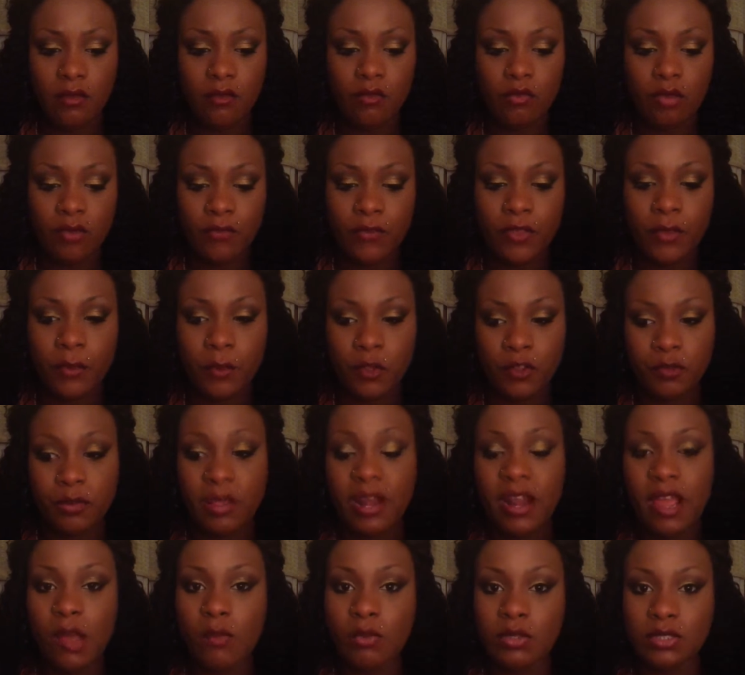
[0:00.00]
Well, for the most
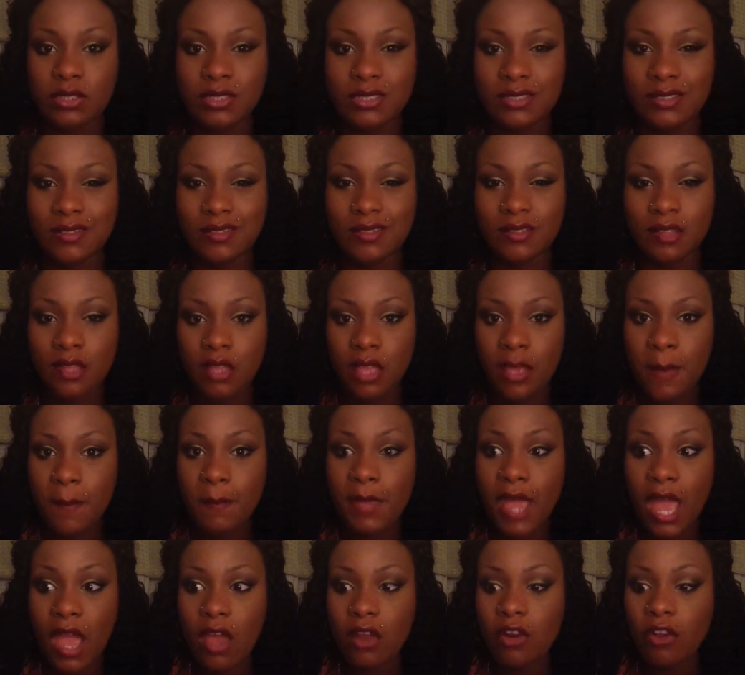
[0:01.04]
part, I will still
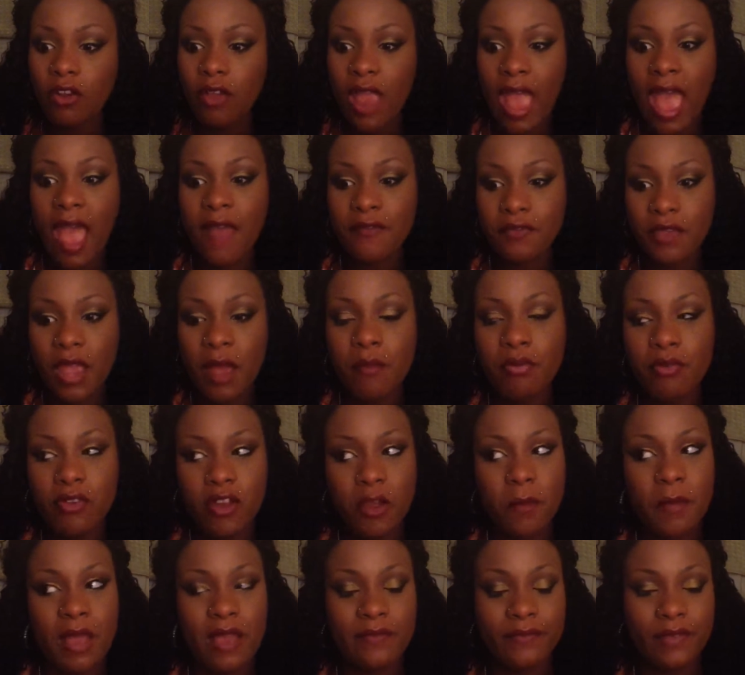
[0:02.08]
powder after I put
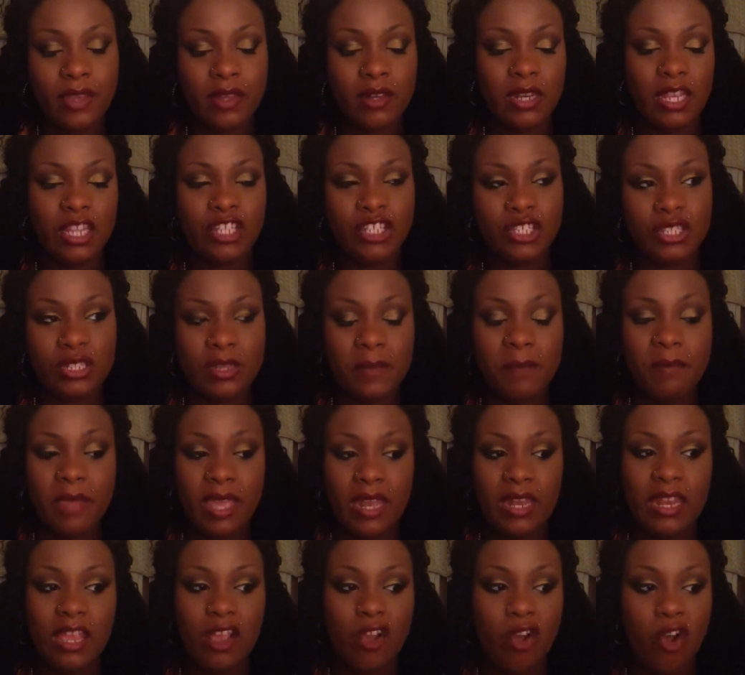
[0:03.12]
on my foundation,
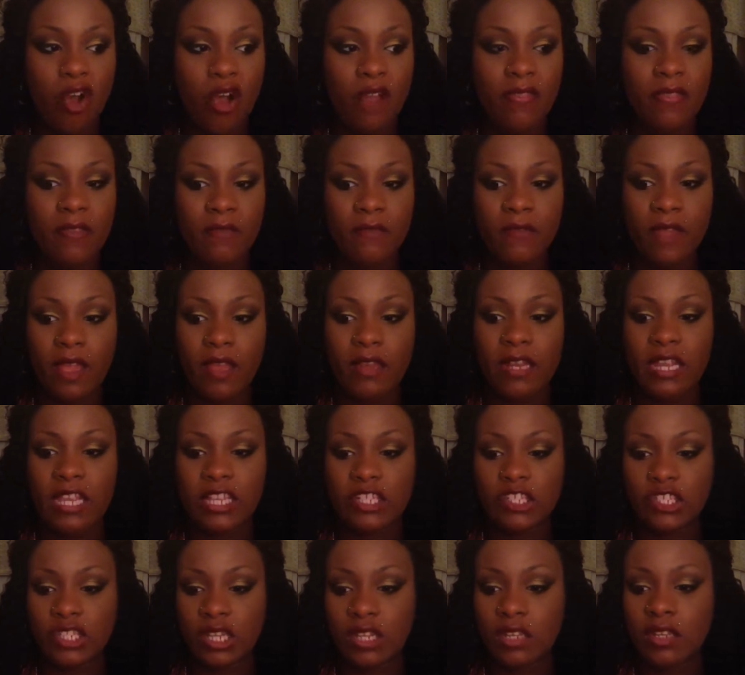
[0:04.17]
depending on the
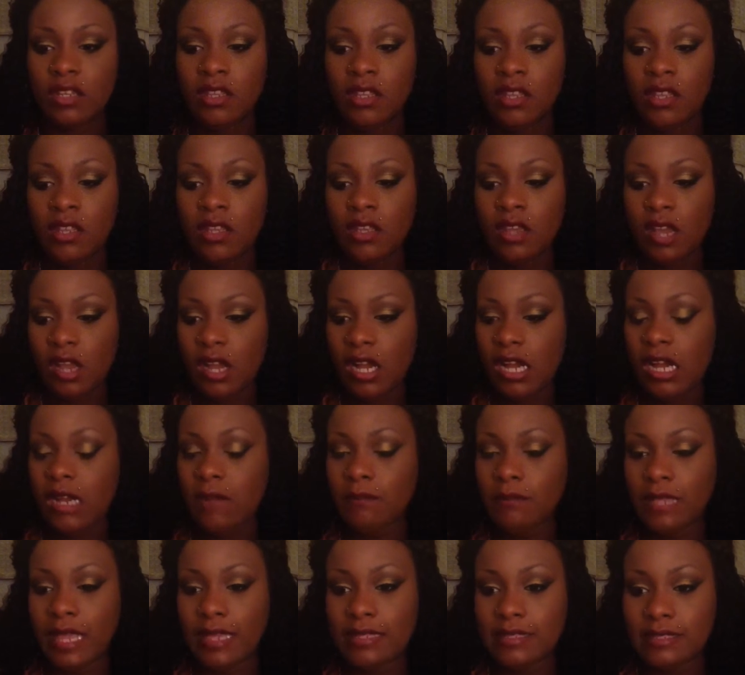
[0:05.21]
foundation.
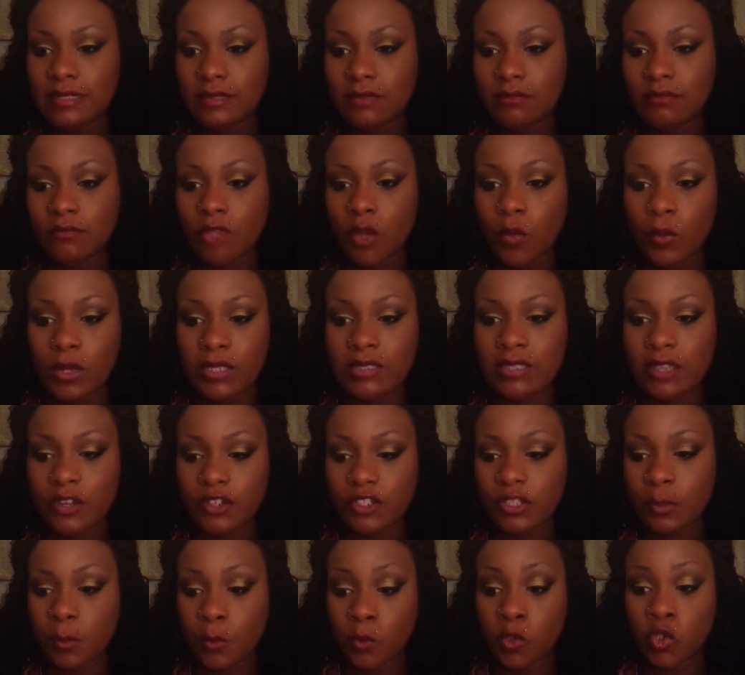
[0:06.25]
Like the ones that are
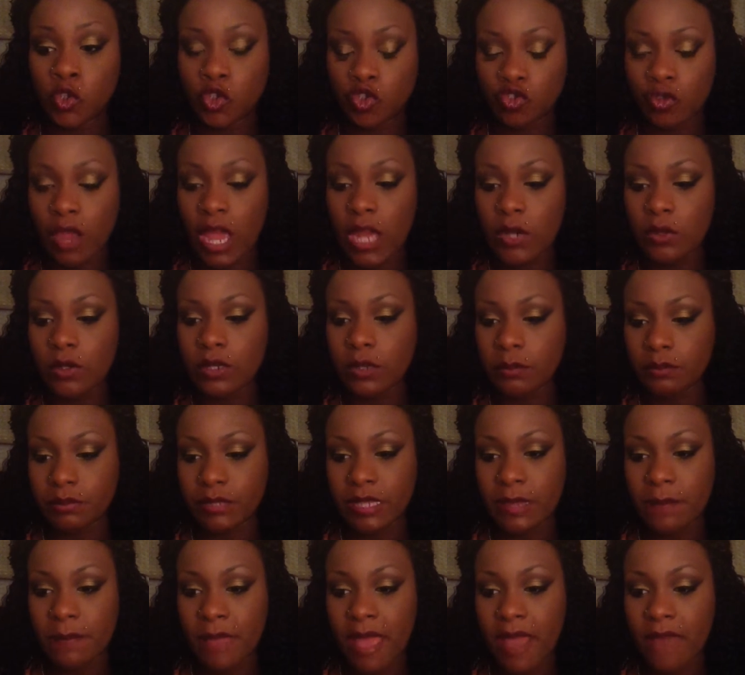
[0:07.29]
supposed to dry to a
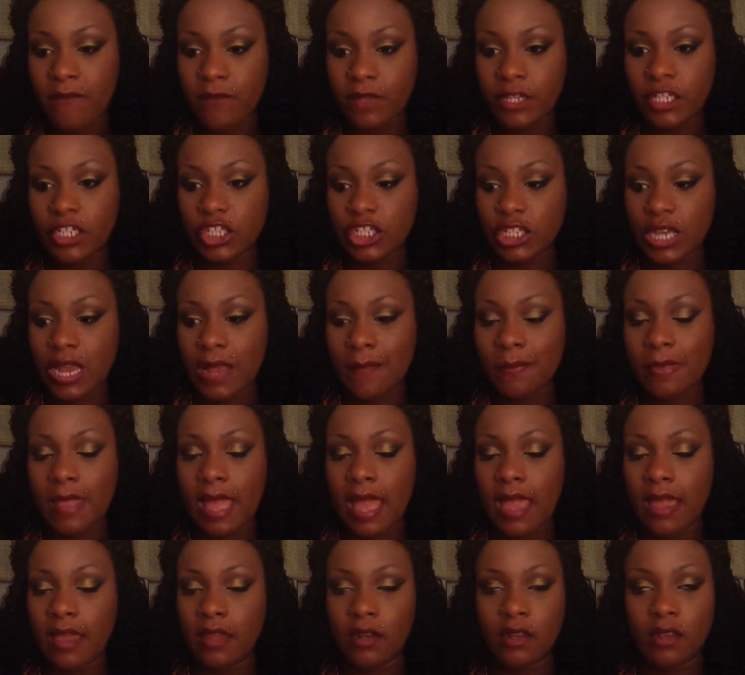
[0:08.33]
complete matte finish, I'm
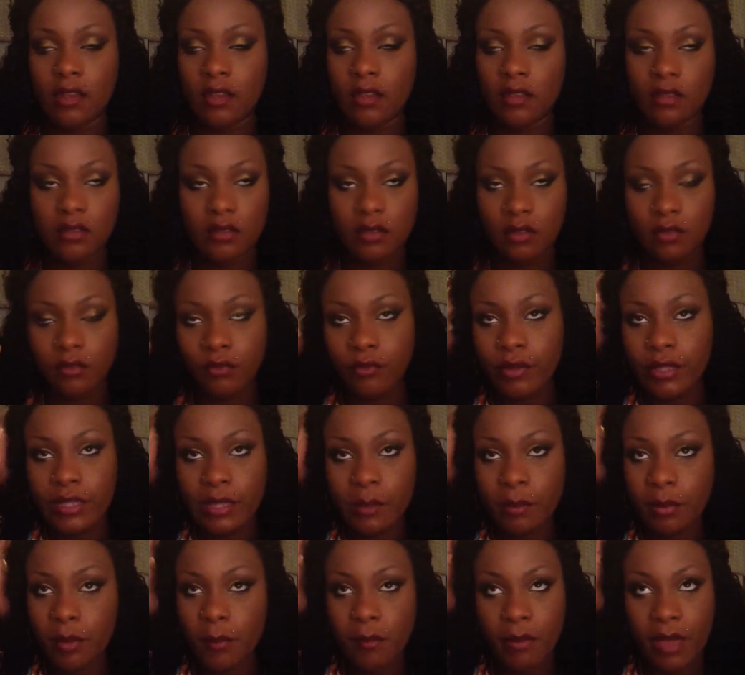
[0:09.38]
not gonna
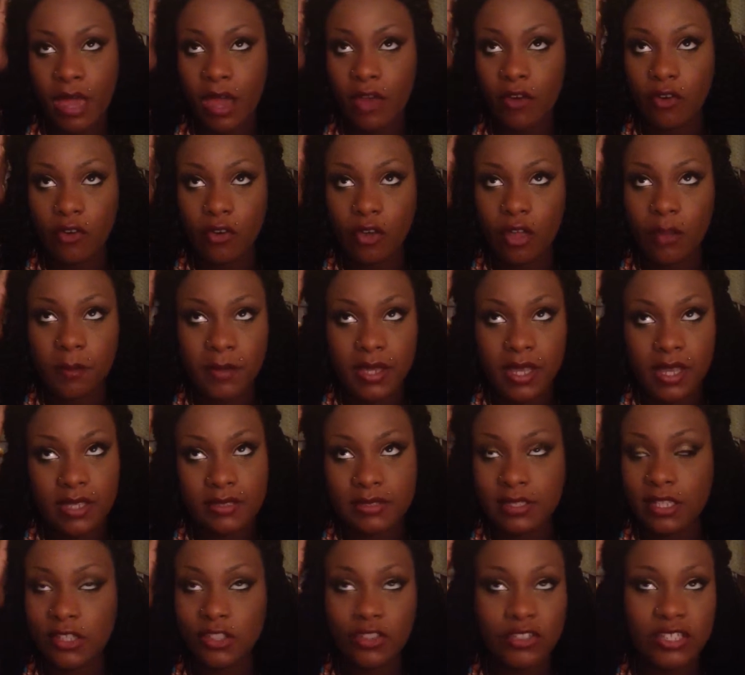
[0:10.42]
really put powder on because
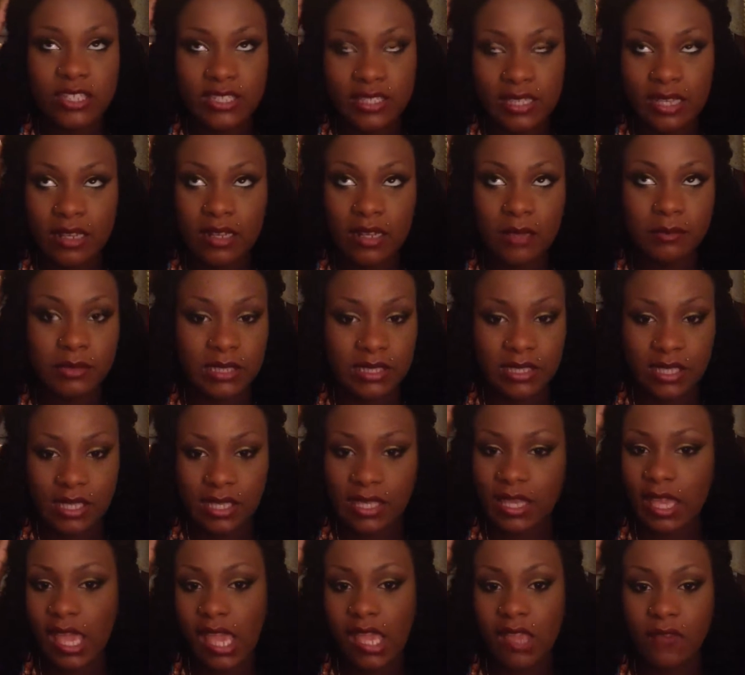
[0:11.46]
then you just end up looking
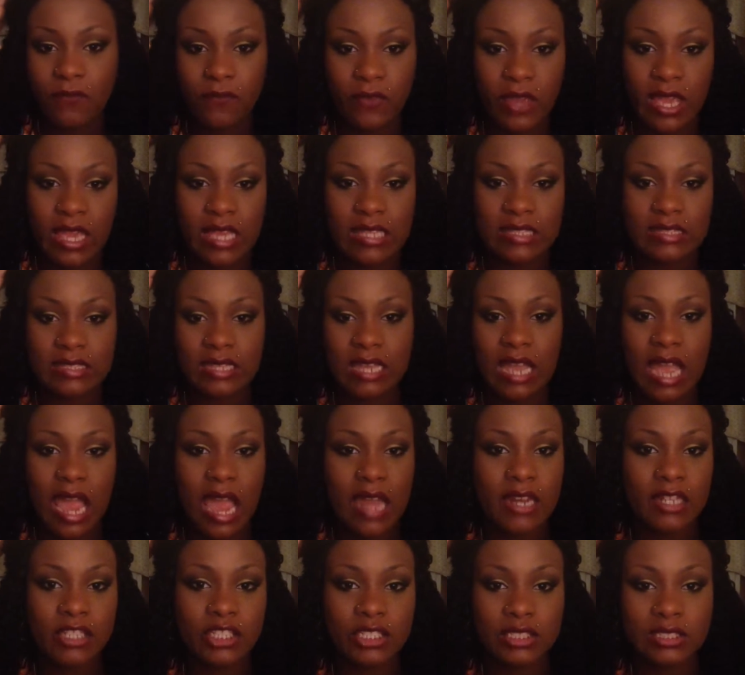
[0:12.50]
cake face and
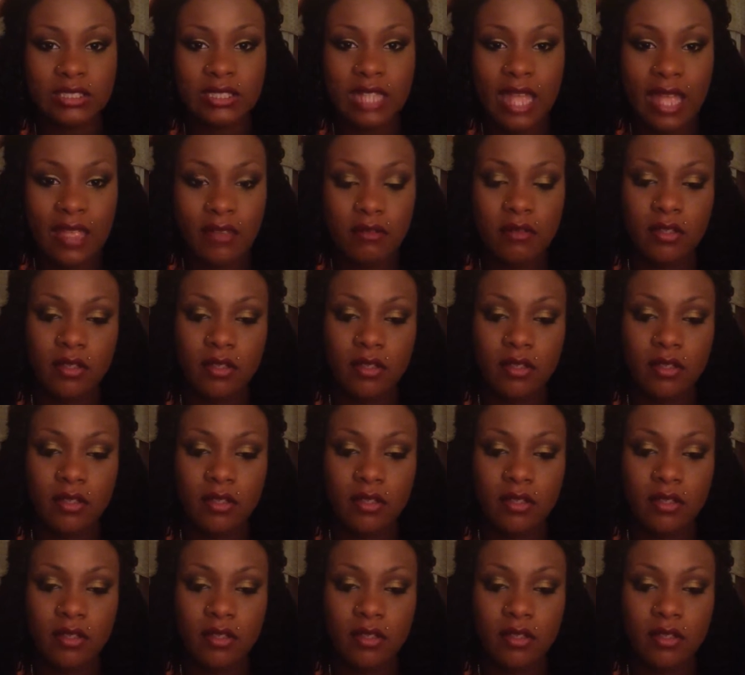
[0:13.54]
kind of just like